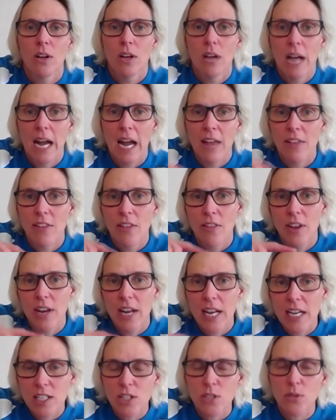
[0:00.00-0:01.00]
And then the
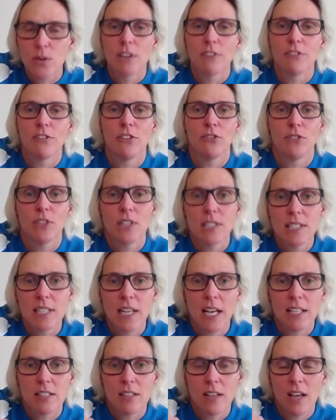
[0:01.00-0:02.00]
next 350s
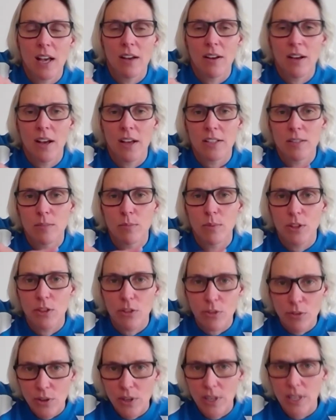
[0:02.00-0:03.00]
had to be
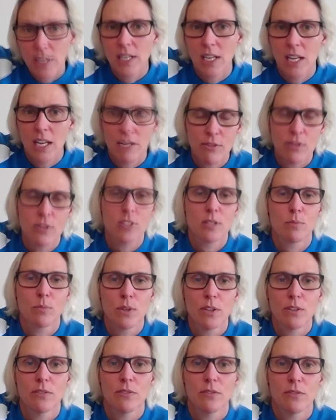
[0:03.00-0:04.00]
three even
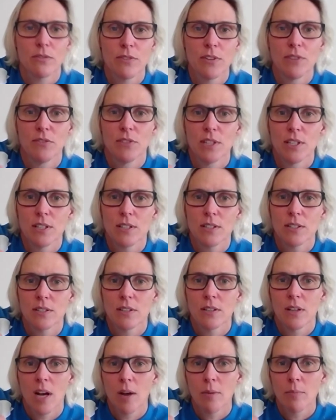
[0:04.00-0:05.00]
split 50s,
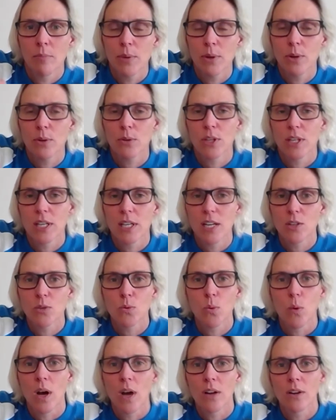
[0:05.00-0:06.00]
building
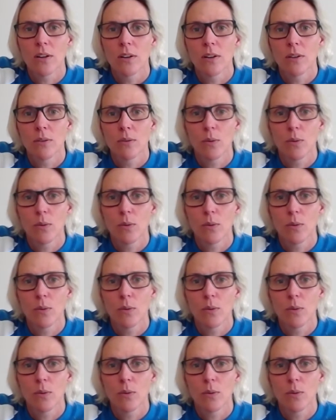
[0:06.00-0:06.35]
each one.